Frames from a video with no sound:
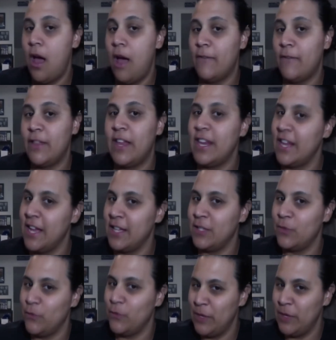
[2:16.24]
for letting us
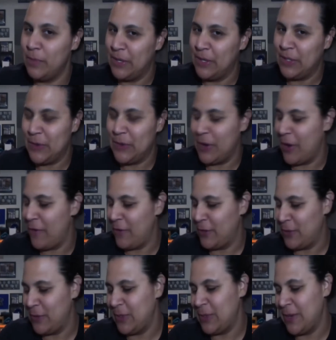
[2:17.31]
read books during our
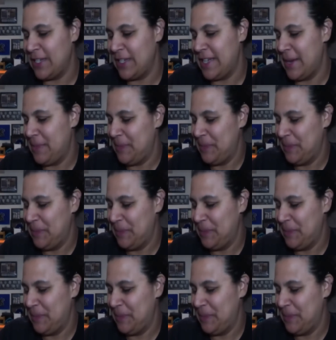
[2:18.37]
virtual story time.